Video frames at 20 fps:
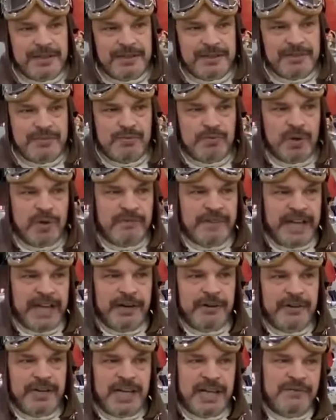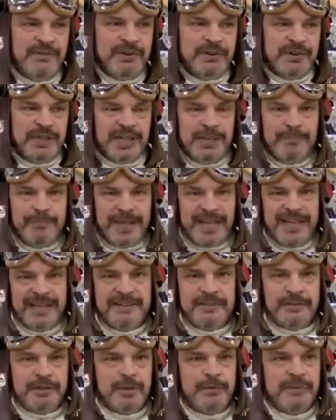Volvo Aero never really made
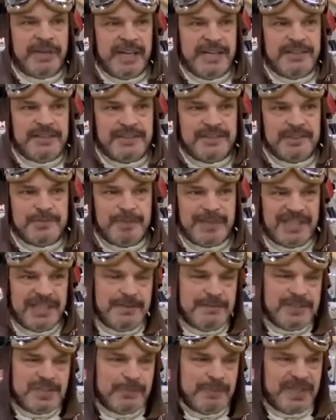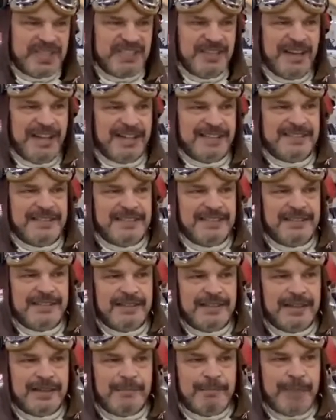their own engines, but they specialized in
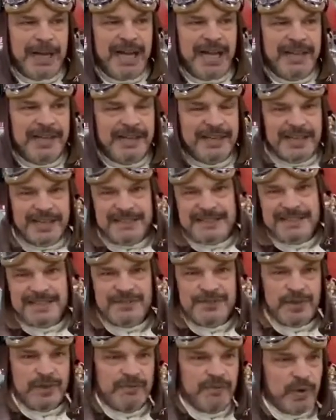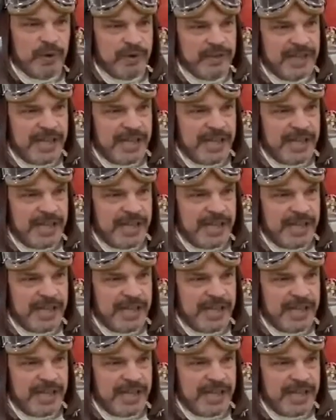buying a license for a foreign